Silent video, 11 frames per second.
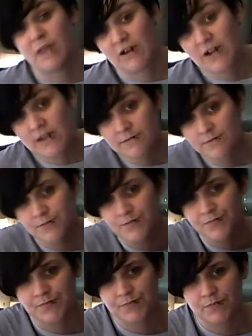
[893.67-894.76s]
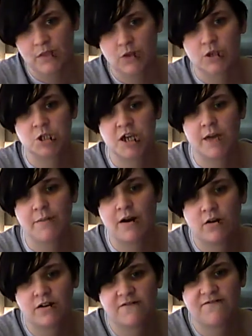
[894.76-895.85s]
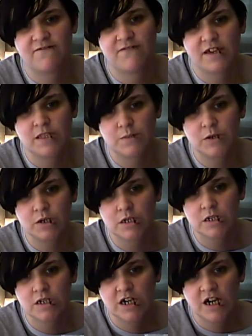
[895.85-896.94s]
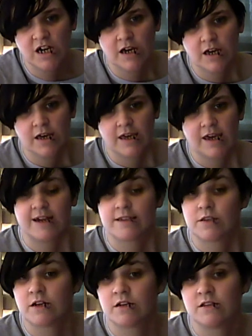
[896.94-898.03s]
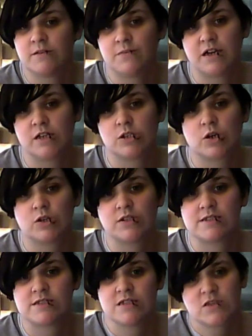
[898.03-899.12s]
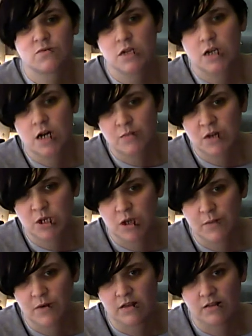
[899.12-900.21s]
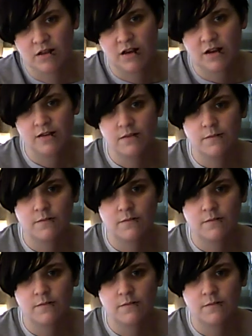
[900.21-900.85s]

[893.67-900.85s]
Barrett. You can check him out on Facebook. He has an online page called C3 Comic Shop Online.